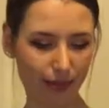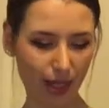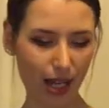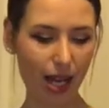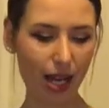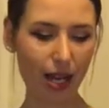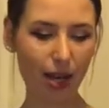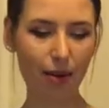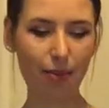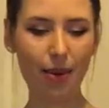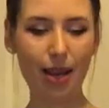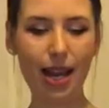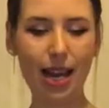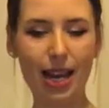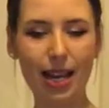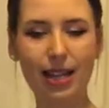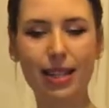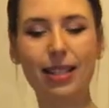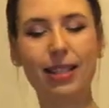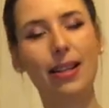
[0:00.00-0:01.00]

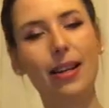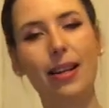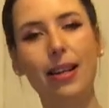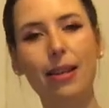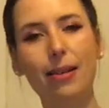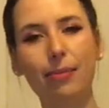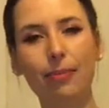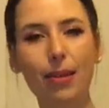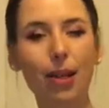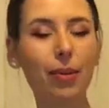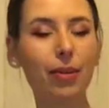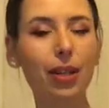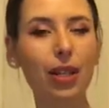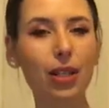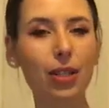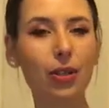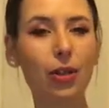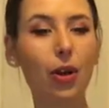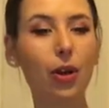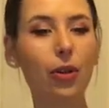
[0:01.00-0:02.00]
And so I'm
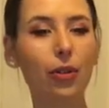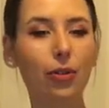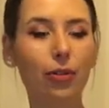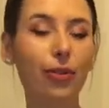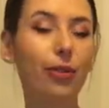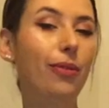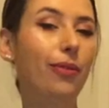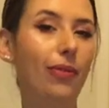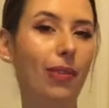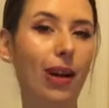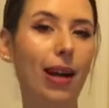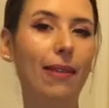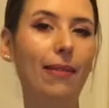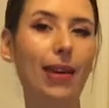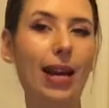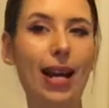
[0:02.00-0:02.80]
gonna go through 5